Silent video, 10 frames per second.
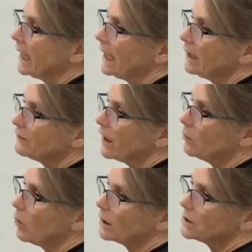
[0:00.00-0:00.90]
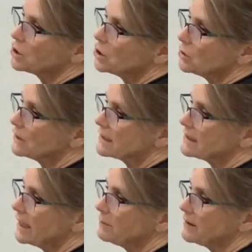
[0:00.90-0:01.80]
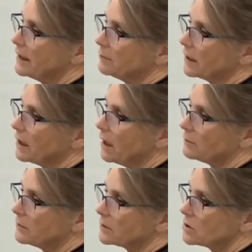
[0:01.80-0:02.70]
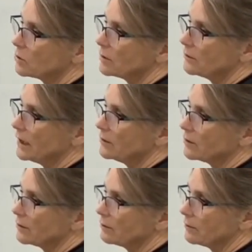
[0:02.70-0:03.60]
If I wanted to do the same thing but come sort of either